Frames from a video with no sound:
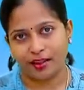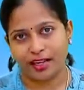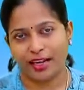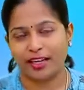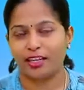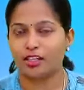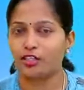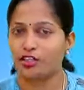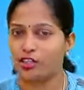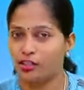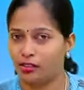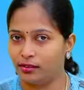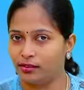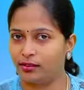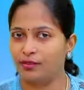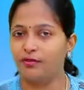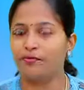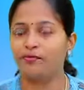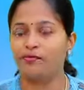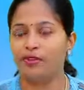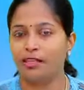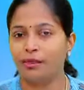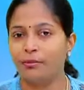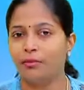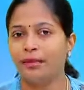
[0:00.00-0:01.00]
and
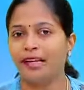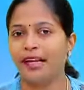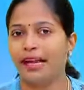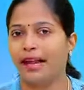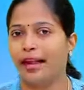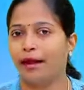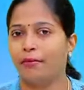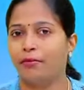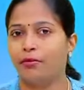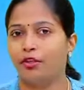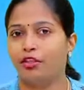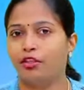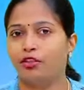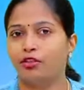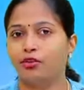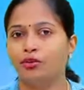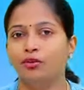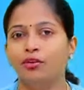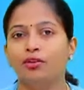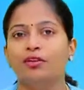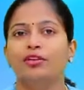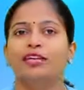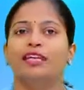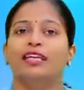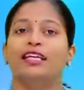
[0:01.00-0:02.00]
children will be able
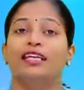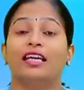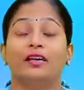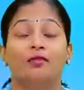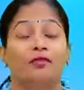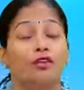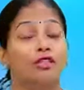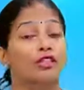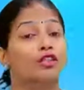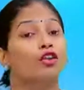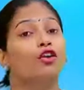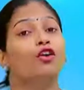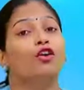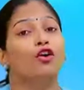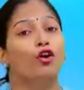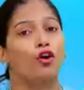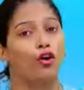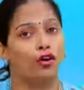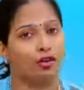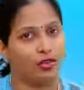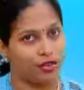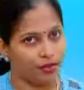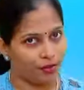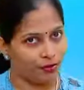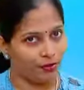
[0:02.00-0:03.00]
to give us
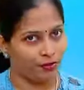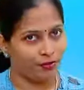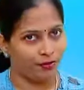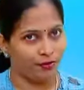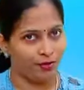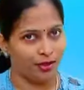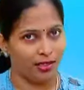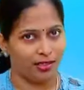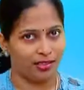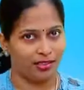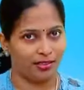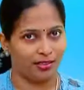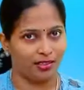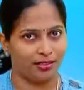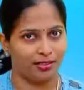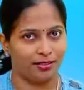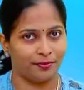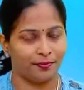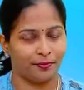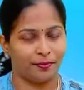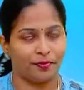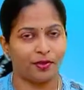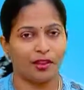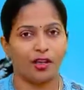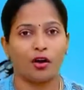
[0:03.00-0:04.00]
lots of
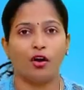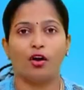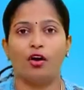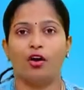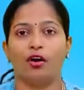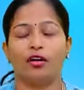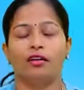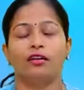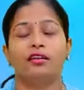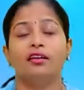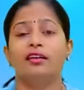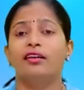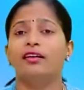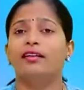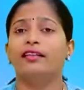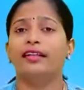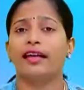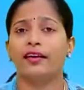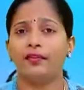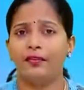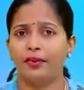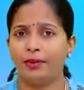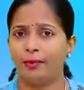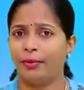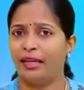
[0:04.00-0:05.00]
words, or
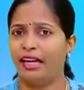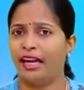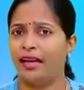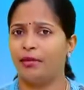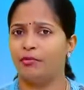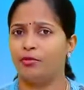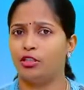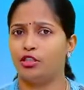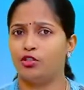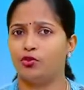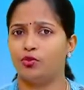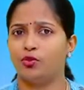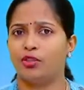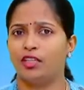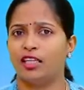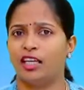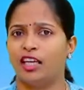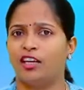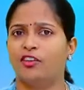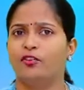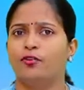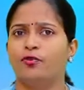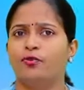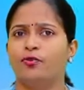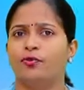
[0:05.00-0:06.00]
they will be able to
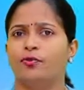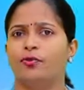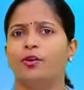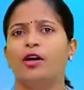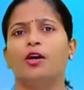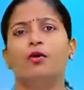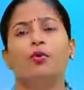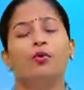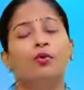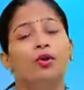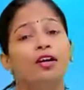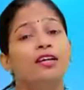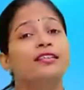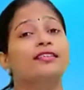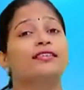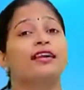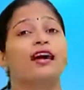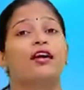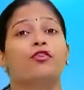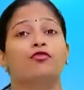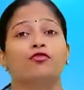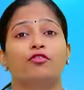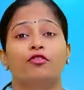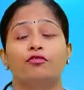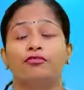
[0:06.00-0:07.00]
give words
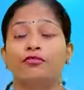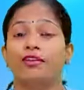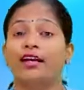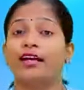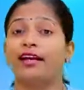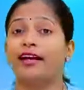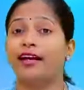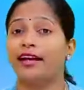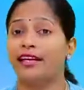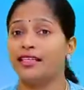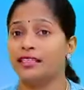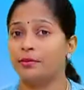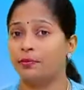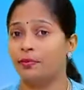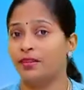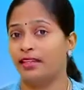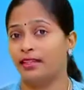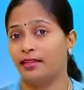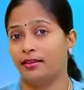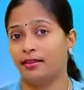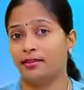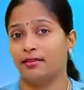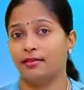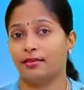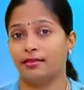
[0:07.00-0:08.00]
out of their
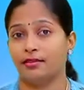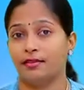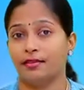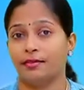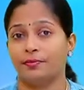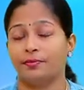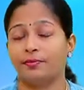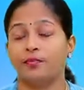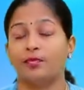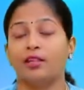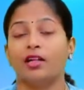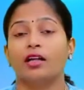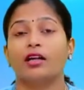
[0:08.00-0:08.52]
experience